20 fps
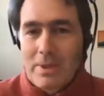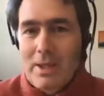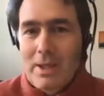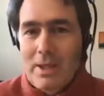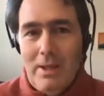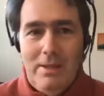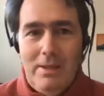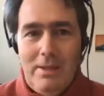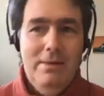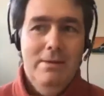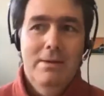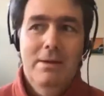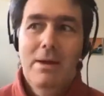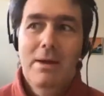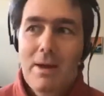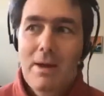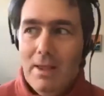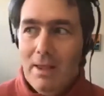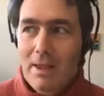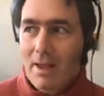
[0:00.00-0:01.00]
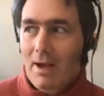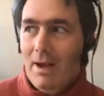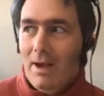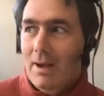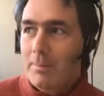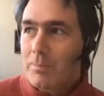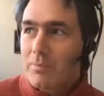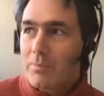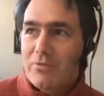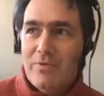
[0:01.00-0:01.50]
And
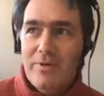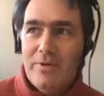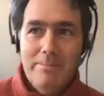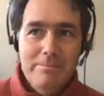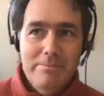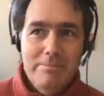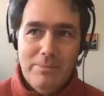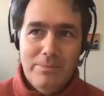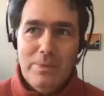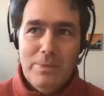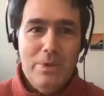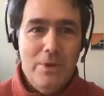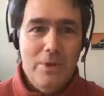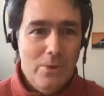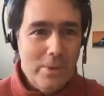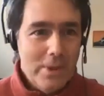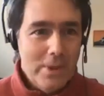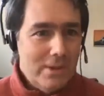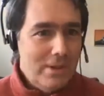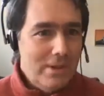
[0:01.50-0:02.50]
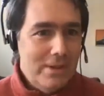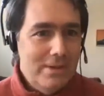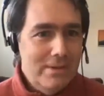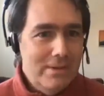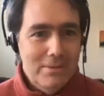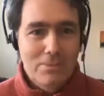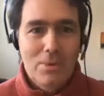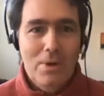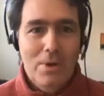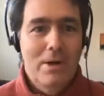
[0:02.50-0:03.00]
I'm from New
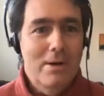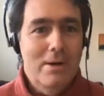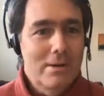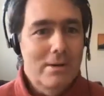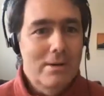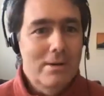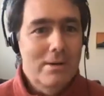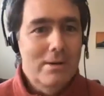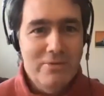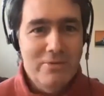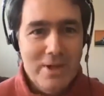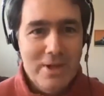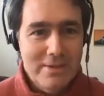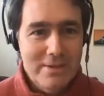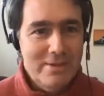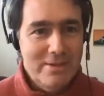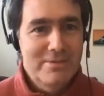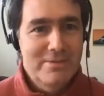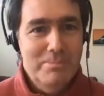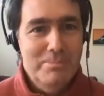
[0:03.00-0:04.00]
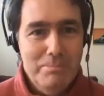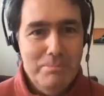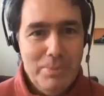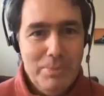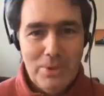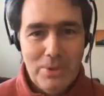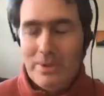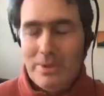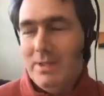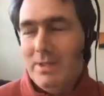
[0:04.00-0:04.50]
England, where we've got this
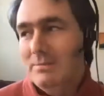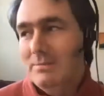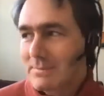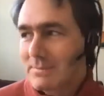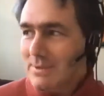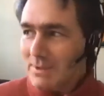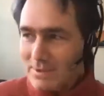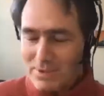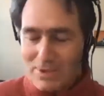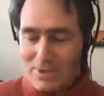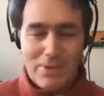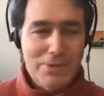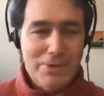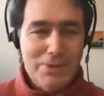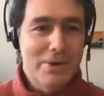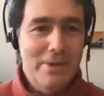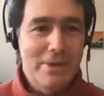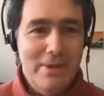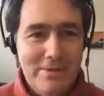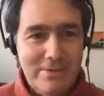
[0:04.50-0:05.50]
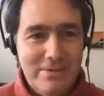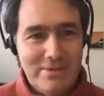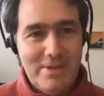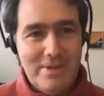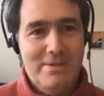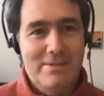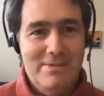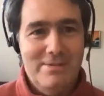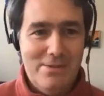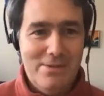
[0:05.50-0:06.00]
Puritan culture that
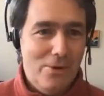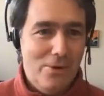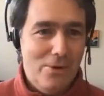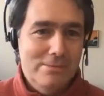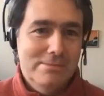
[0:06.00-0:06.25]
says don't